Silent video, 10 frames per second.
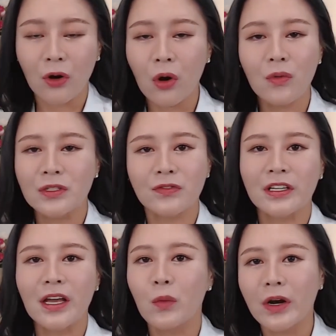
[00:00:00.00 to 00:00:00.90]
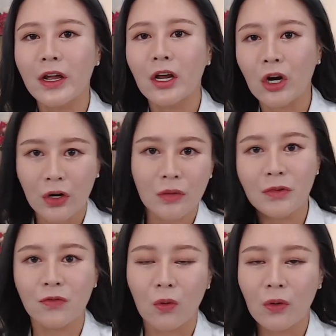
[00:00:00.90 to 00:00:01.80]
Always forget what I heard
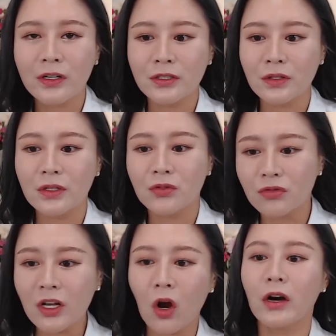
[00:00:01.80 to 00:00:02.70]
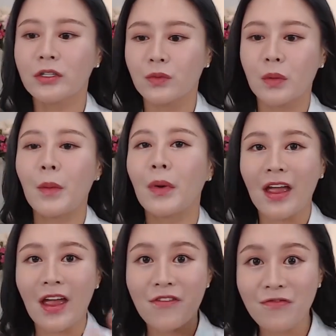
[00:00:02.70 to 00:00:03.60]
before. So it's really hard to
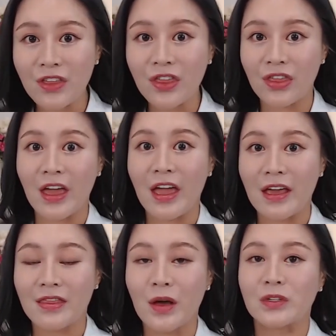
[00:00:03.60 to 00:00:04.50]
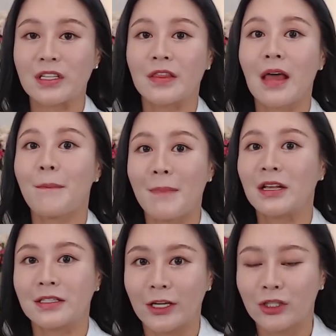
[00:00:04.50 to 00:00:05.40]
remember everything that was in that
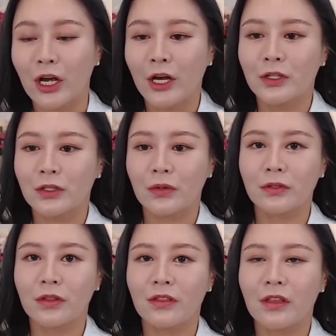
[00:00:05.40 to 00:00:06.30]
message. So